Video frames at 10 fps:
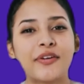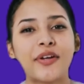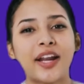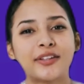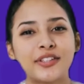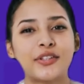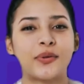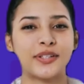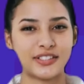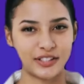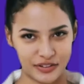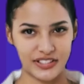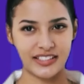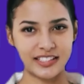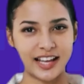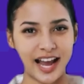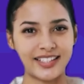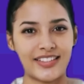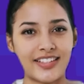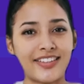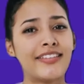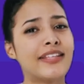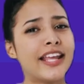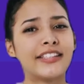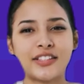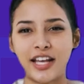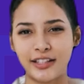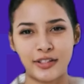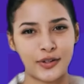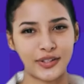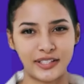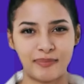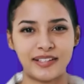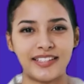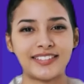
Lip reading: along the storage services in Azure, it's time to learn about the